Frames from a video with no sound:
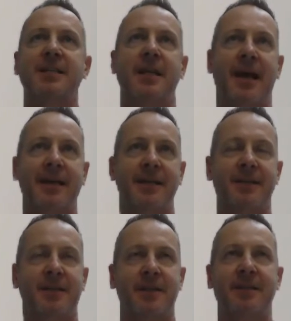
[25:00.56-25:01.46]
that.
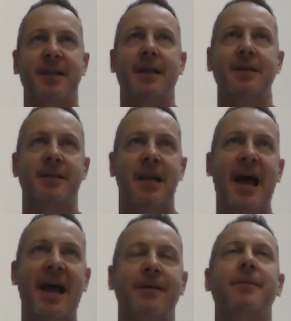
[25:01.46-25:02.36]
It's things
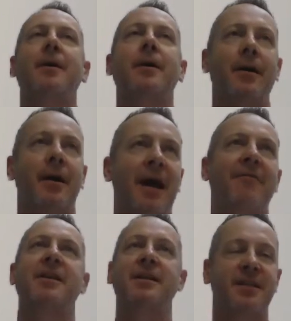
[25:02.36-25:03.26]
like
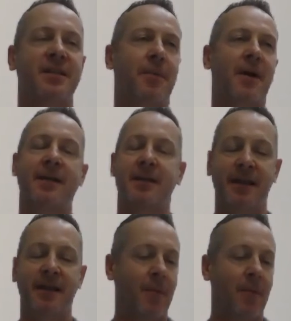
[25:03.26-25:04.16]
haven't anticipated
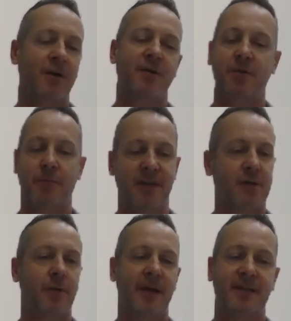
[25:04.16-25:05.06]
that margins will be
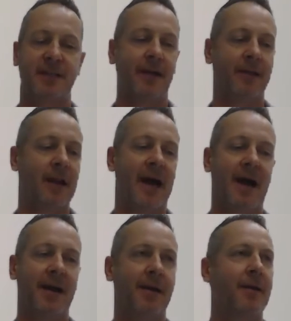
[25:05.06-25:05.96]
squeezed down the
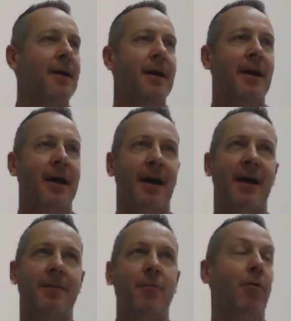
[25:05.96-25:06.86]
line,
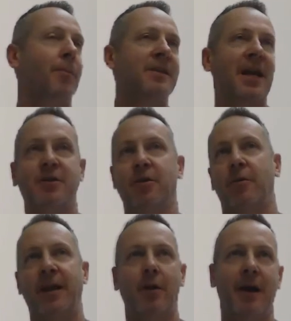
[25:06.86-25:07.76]
or potential
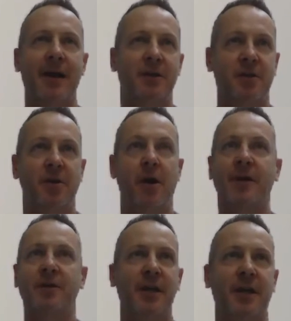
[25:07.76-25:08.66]
regulation.
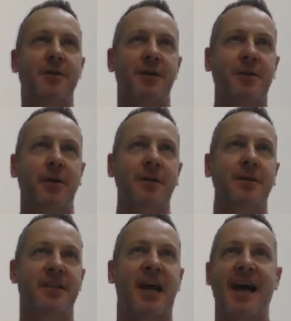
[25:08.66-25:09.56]
Once you get to a certain
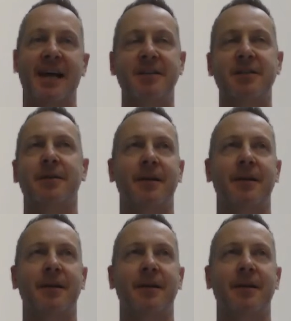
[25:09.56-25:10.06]
size,